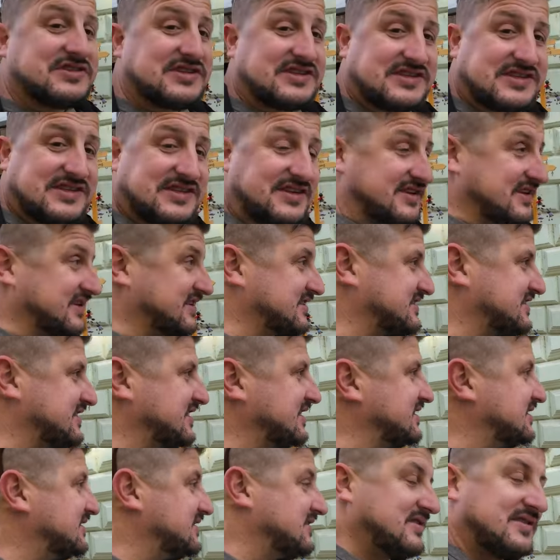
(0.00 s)
just here
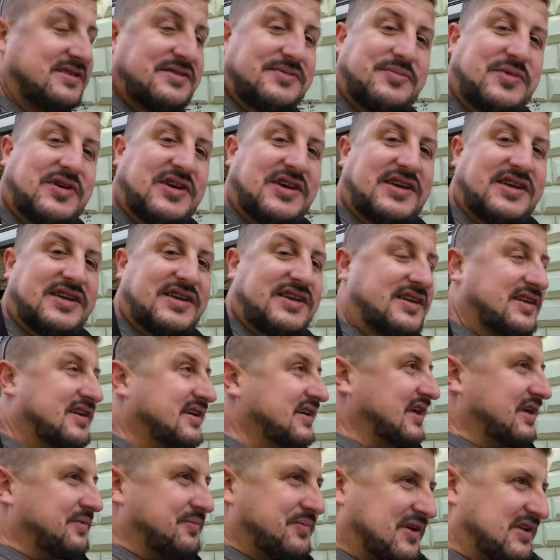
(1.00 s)
yesterday, but
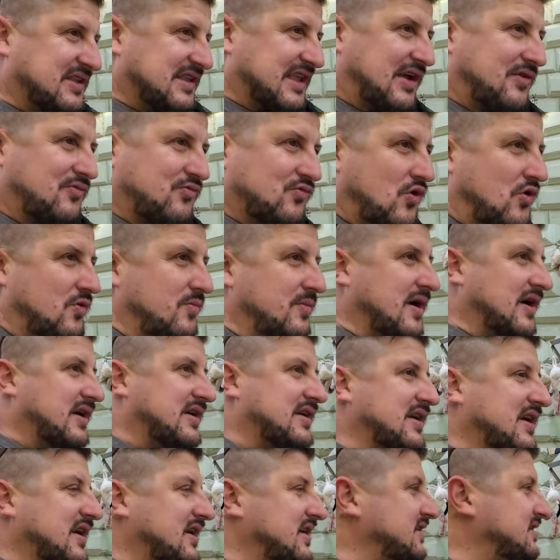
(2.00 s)
he picked that
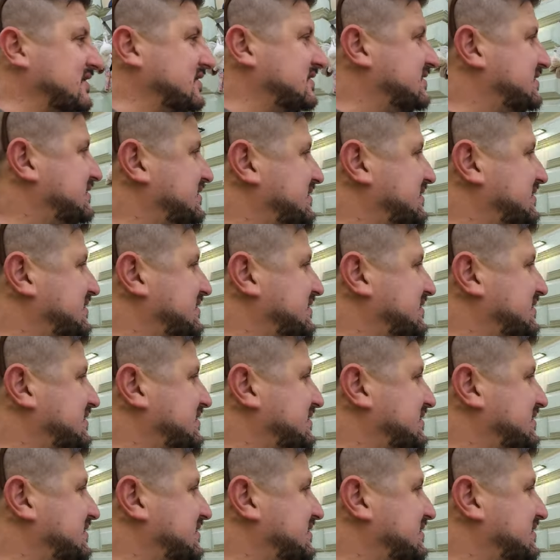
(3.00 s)
robot guy.